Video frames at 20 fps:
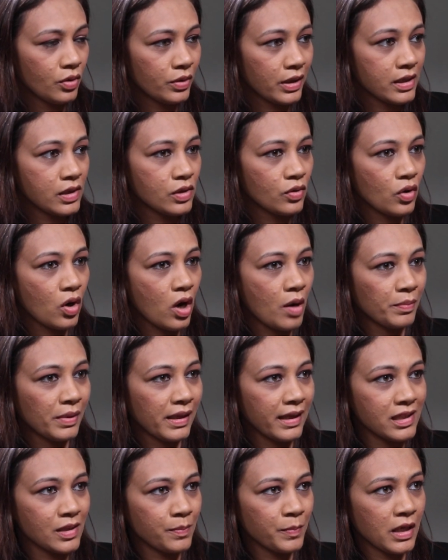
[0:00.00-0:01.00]
Okay, so
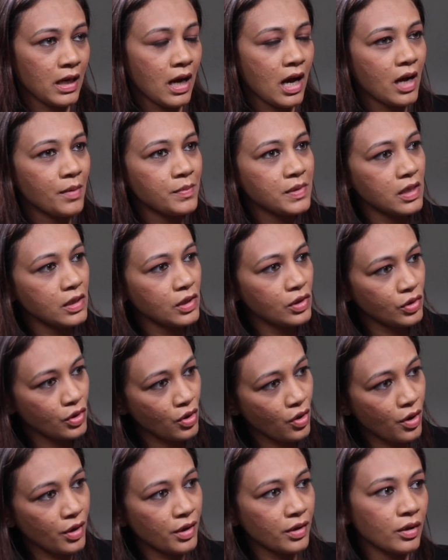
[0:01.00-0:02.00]
complex carbs is
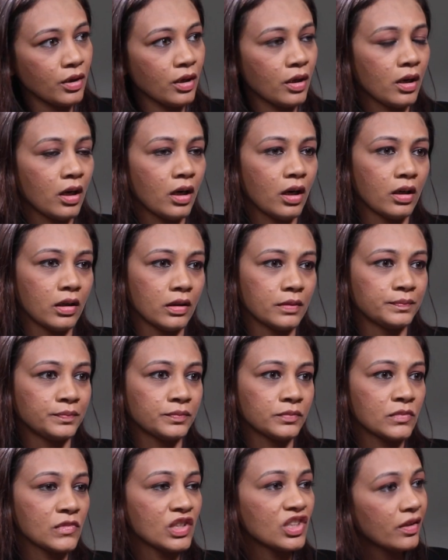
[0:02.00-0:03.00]
your
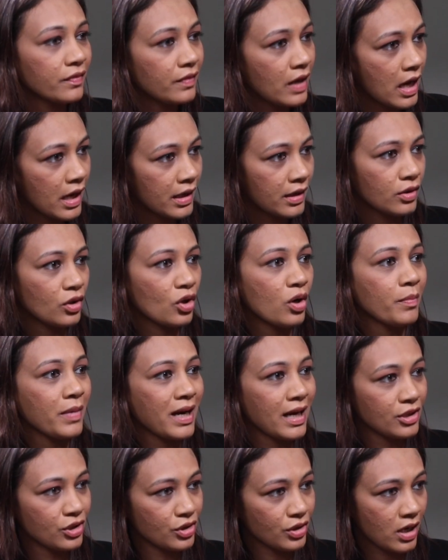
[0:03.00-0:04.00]
jawar, your
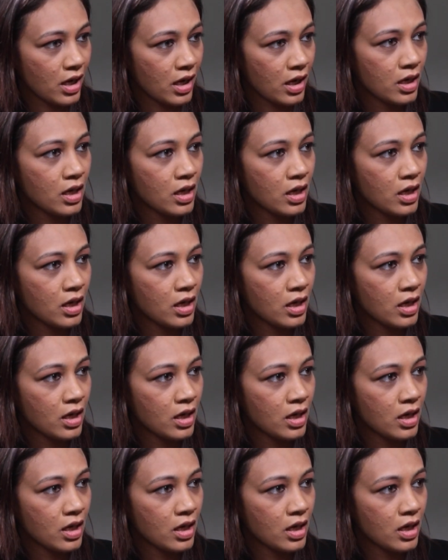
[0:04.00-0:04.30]
bajra,